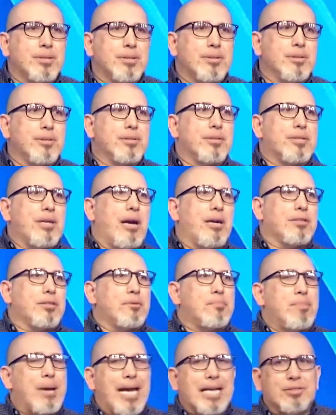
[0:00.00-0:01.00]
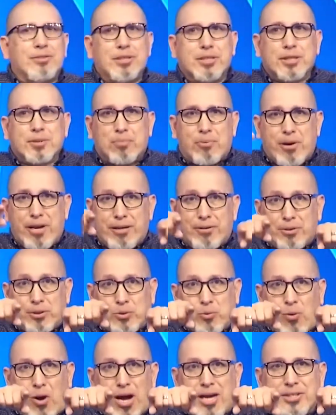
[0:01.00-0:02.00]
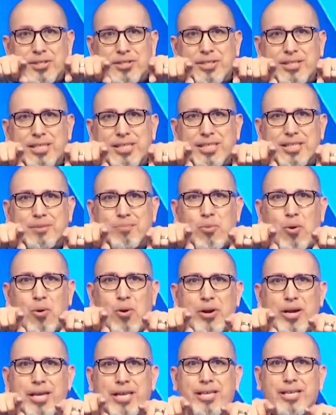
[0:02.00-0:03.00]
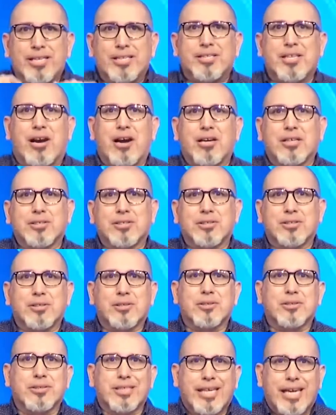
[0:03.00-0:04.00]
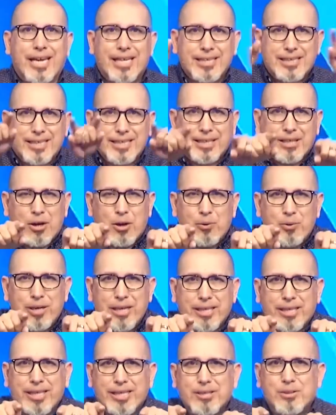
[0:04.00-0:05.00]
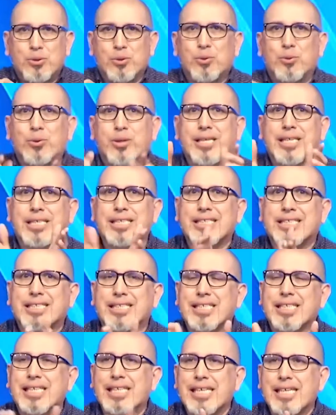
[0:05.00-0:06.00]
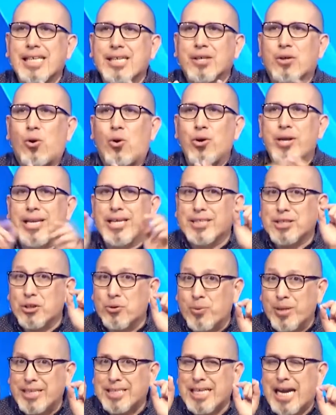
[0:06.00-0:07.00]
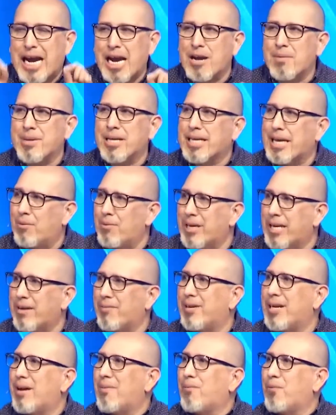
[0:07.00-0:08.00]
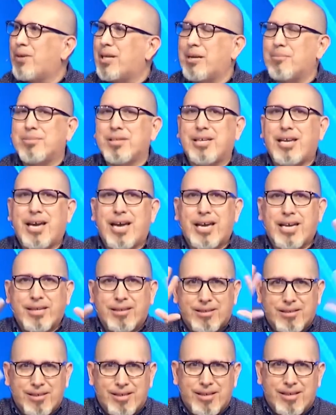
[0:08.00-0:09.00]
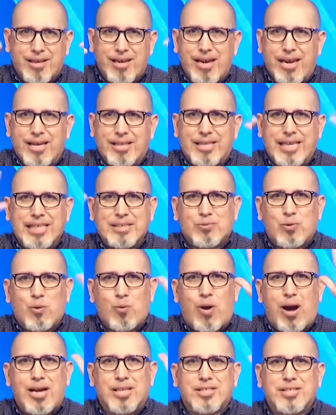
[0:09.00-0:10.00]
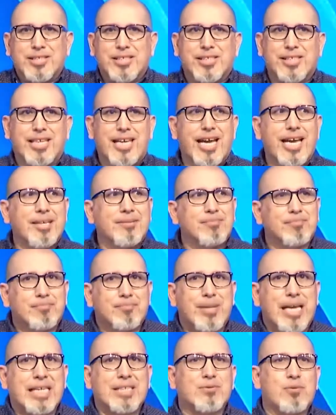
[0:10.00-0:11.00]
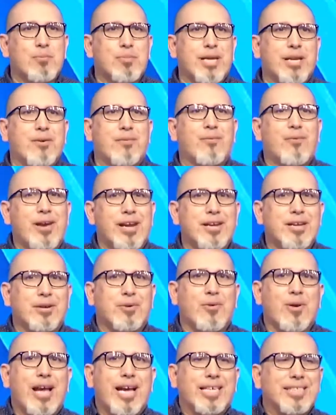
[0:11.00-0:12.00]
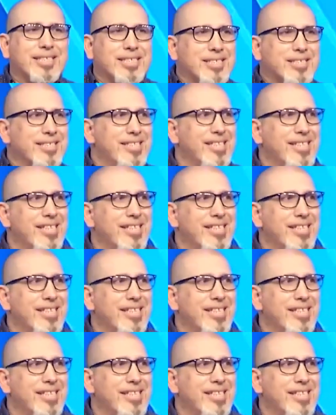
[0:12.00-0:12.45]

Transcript: to Dr. Patrick Sprague, who's watching this morning, Dr. Kent DeKoninck, who is going into retirement. Can we give it up for them today? Hey, thanks for watching today. Thanks for being a friend of Grace.